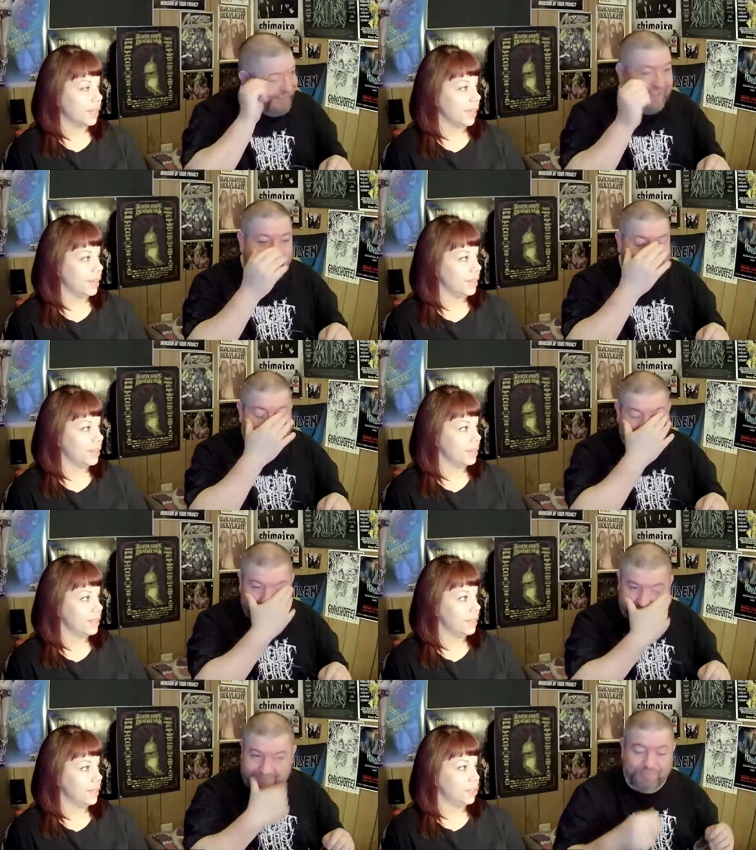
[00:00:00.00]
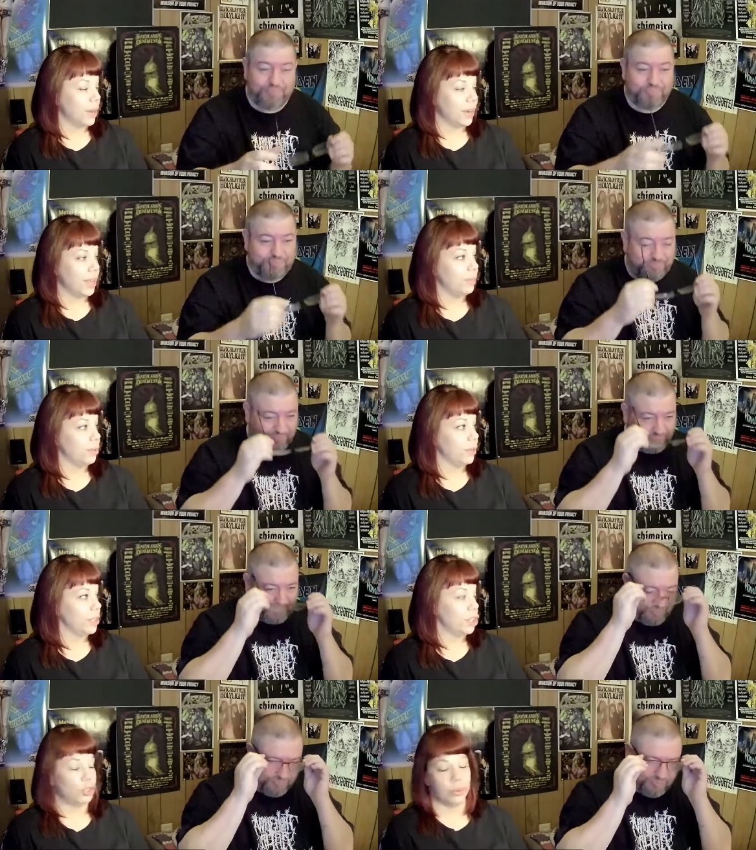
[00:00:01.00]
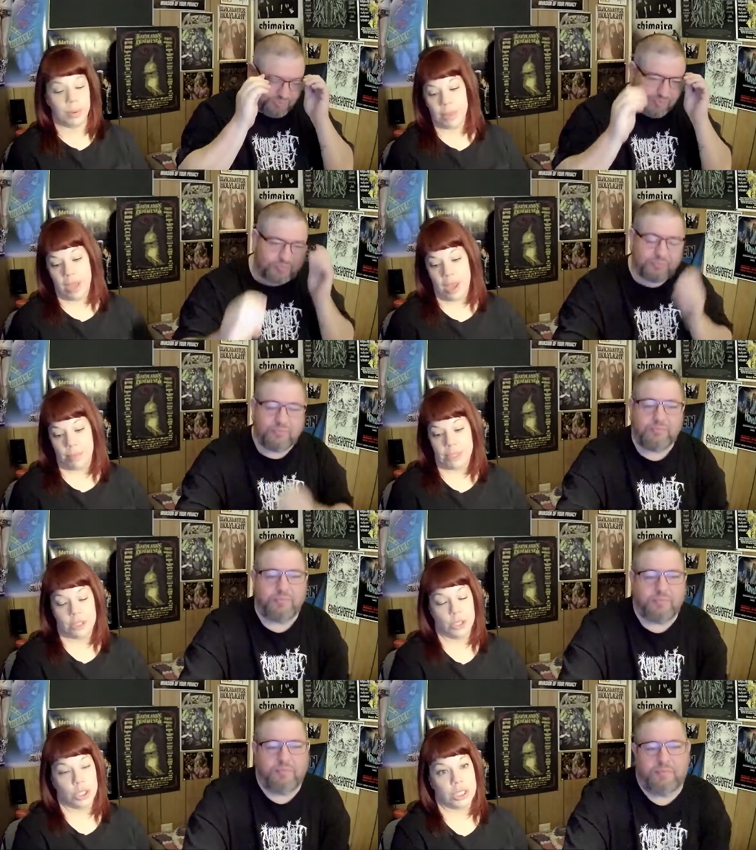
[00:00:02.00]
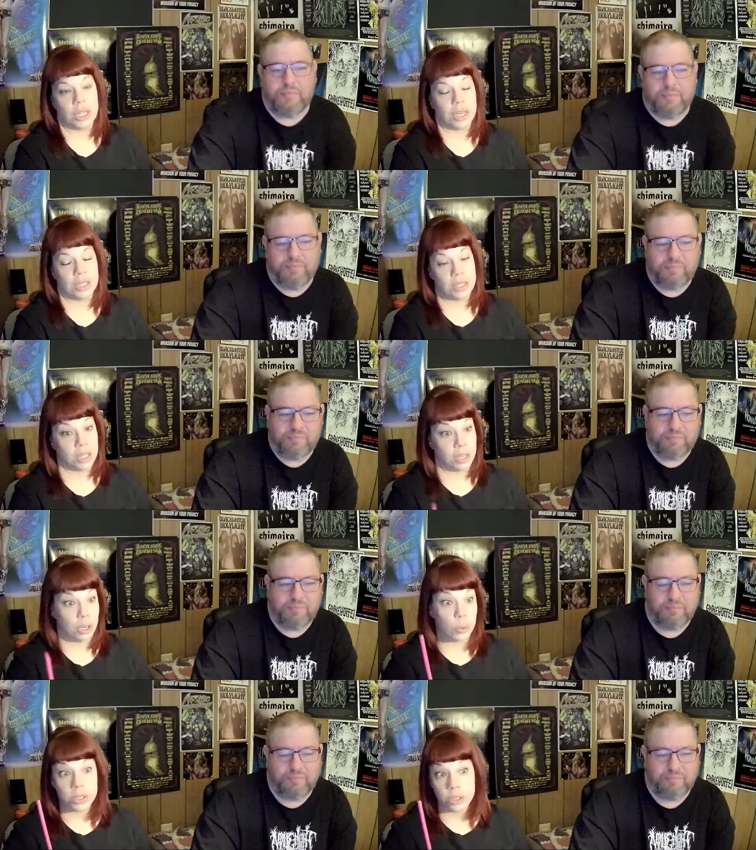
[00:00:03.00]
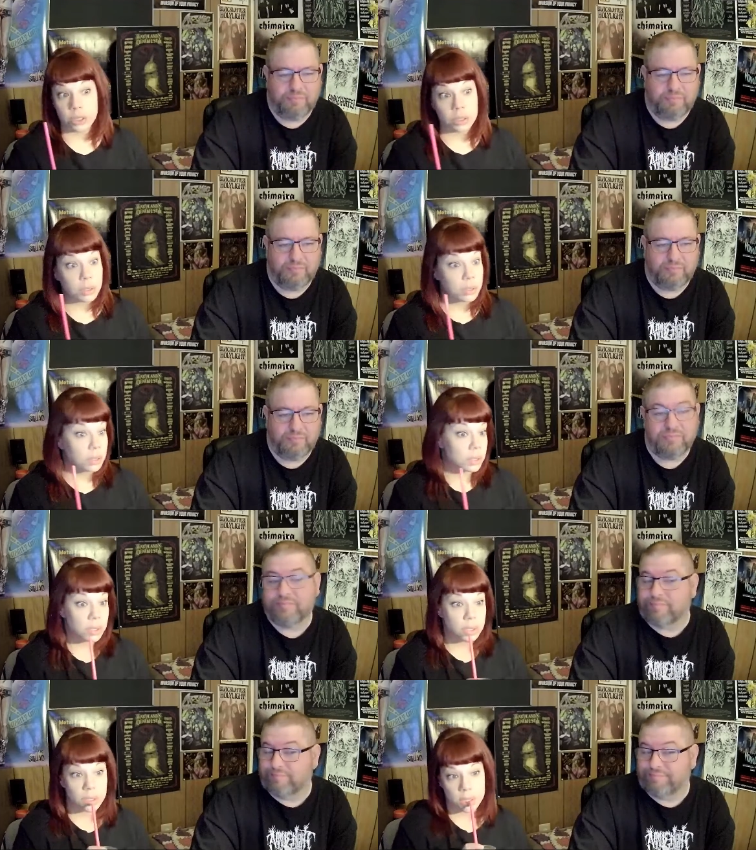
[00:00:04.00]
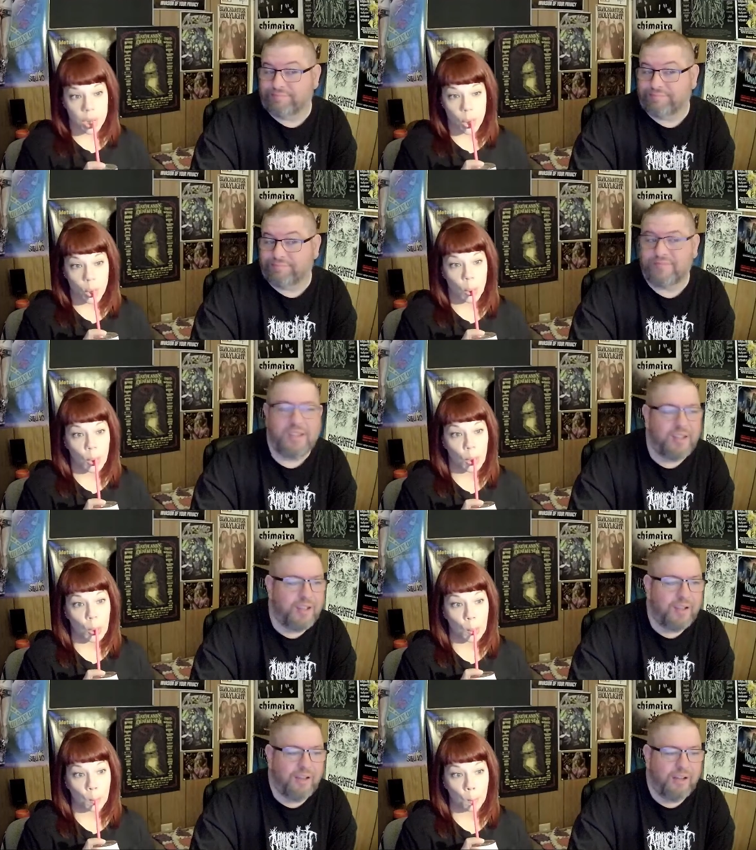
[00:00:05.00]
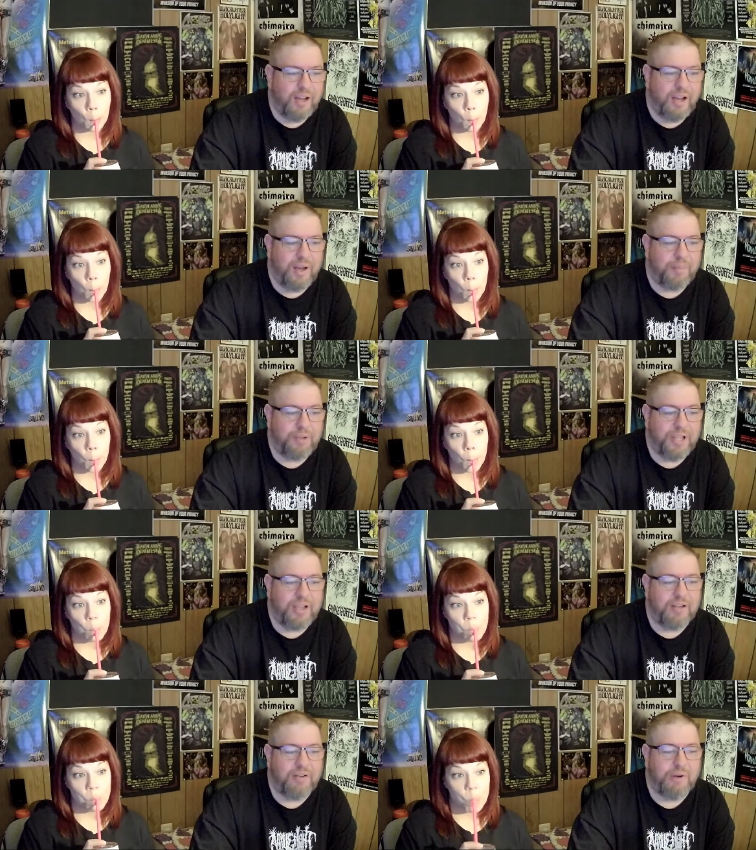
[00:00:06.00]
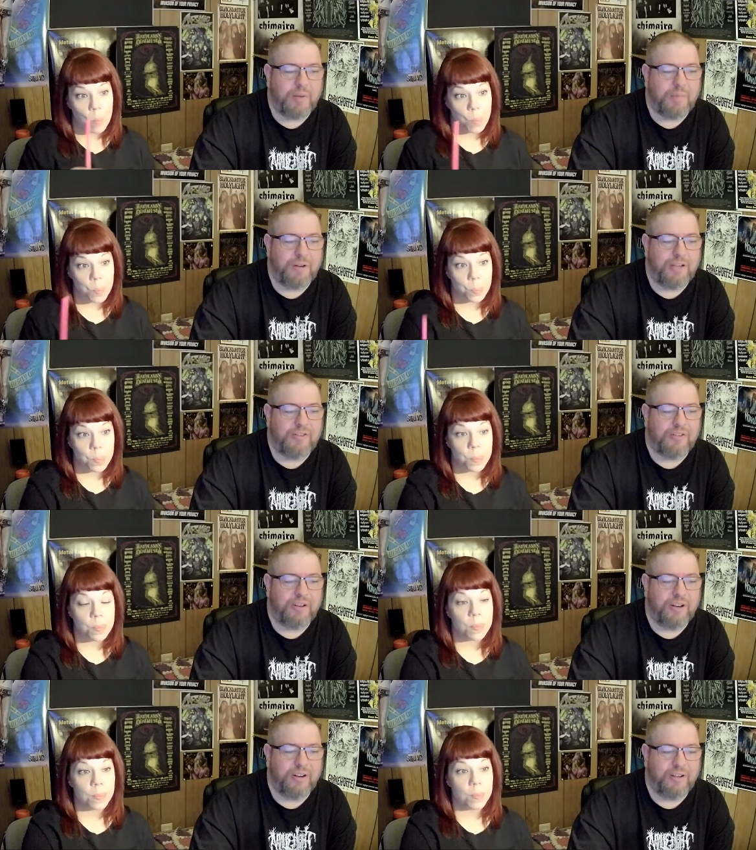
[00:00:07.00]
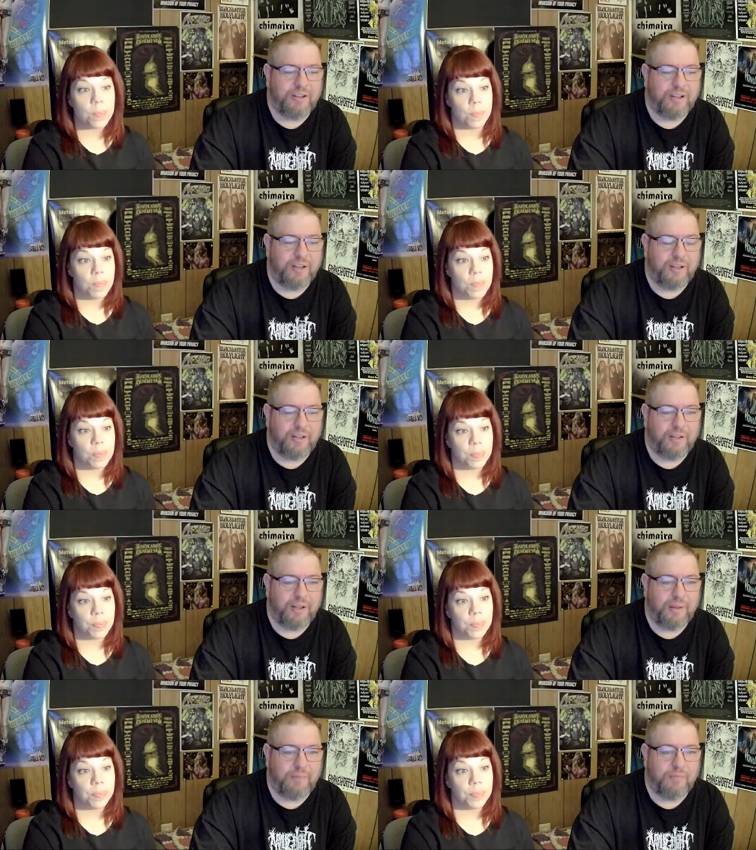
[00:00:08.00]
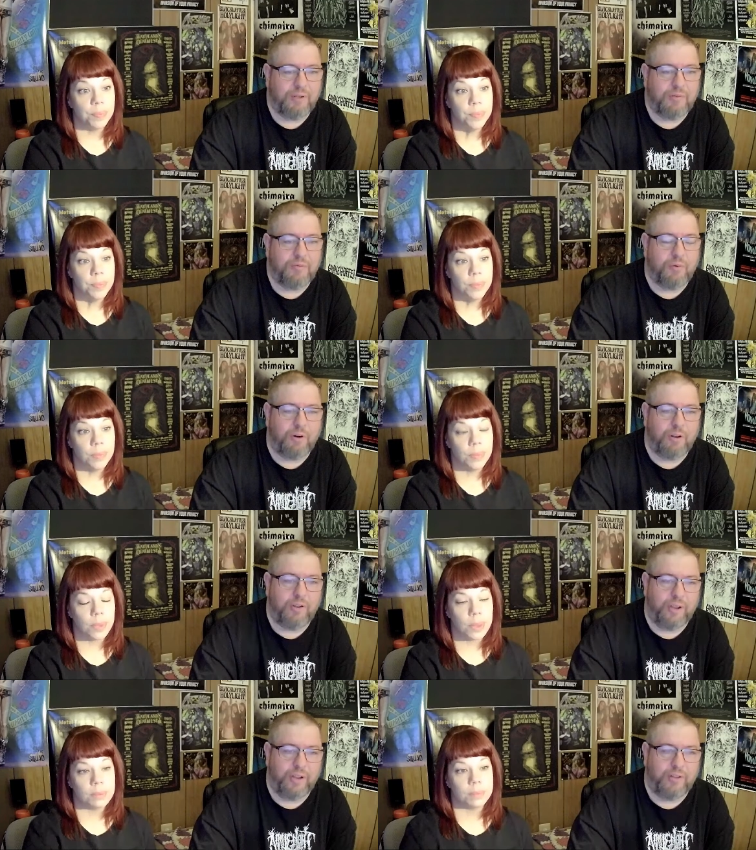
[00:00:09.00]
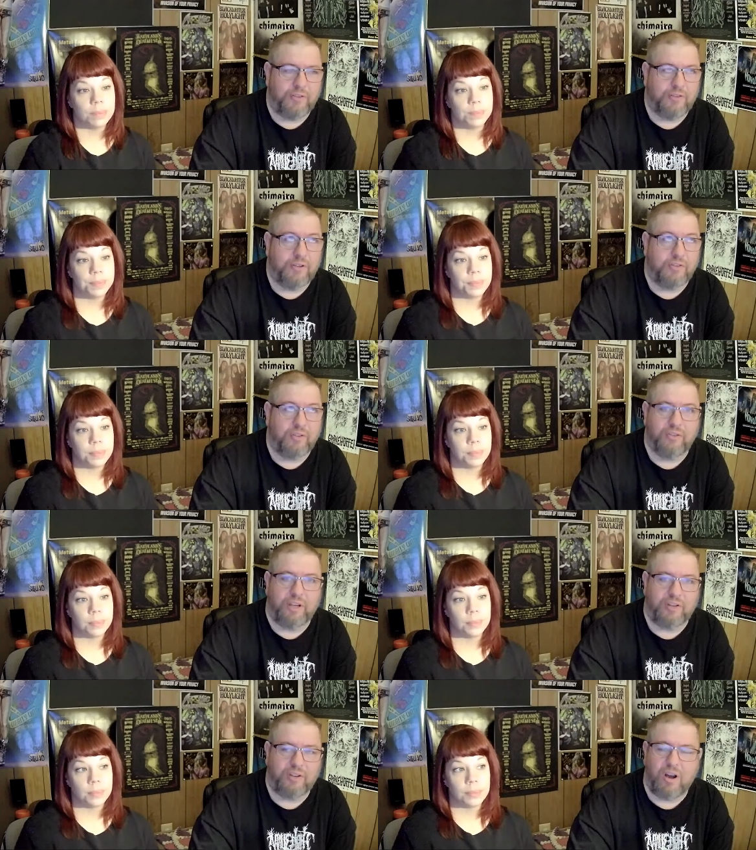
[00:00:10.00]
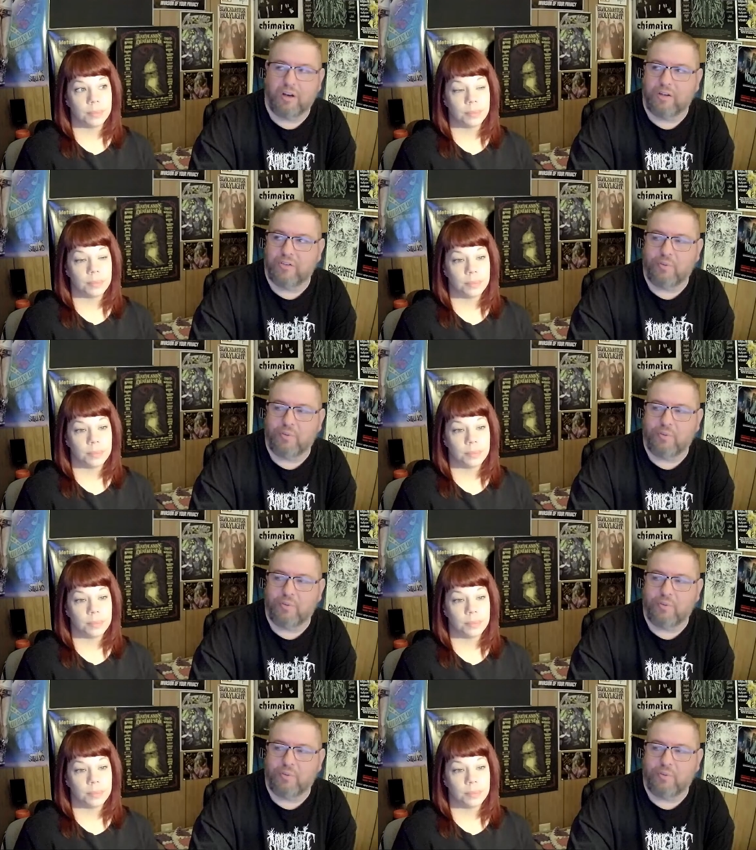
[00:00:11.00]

Speaker 1: Like try to keep her extremely happy so she's not asking any questions.
Speaker 2: Uh, but yeah, good recommendation, Derek. Mm-hmm. Uh, I'm looking forward to that. It says looks like it's August